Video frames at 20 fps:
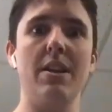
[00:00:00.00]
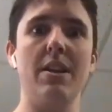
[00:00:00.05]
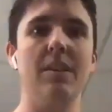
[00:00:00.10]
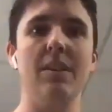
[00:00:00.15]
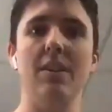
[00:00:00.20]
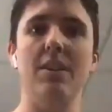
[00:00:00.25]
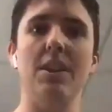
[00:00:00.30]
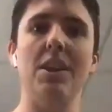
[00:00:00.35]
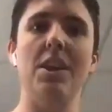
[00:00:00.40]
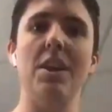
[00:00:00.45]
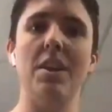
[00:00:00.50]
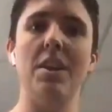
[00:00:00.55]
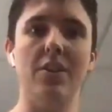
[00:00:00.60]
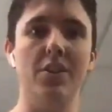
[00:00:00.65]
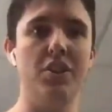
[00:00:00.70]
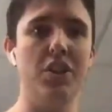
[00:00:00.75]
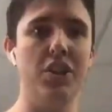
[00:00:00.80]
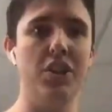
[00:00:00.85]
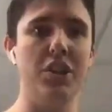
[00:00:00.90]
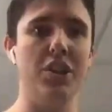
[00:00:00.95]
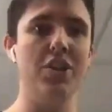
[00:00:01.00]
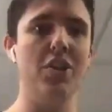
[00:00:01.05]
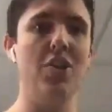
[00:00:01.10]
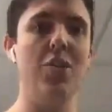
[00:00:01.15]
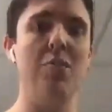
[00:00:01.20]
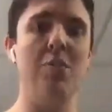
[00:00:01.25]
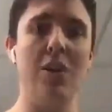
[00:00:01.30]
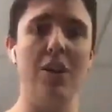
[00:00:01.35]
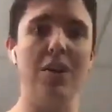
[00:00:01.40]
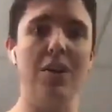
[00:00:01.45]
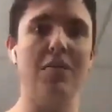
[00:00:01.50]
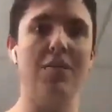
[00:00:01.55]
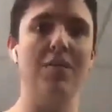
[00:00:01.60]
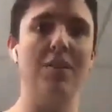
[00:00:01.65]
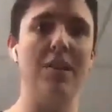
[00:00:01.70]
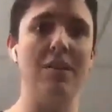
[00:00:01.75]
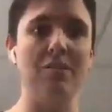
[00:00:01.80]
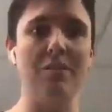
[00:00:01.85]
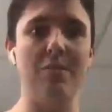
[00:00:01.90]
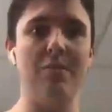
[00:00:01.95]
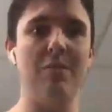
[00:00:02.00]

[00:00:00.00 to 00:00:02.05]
the genome of this